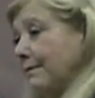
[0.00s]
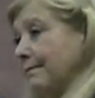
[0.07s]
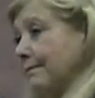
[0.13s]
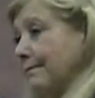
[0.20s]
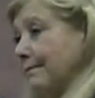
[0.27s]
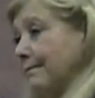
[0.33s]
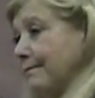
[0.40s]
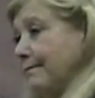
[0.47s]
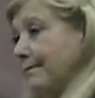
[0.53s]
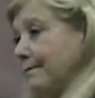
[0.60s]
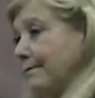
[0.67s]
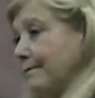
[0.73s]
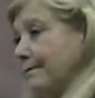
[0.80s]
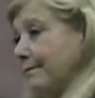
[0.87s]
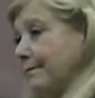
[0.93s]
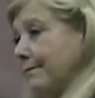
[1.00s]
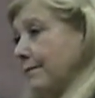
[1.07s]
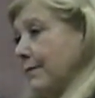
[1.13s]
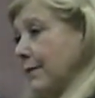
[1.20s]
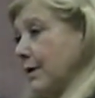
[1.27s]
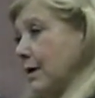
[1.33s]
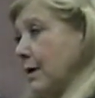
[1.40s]
And moving
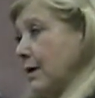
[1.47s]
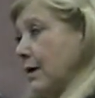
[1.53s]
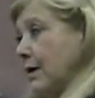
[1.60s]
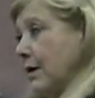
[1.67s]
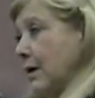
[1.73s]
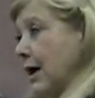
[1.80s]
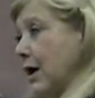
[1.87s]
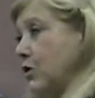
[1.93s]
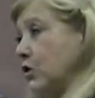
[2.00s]
from place to place.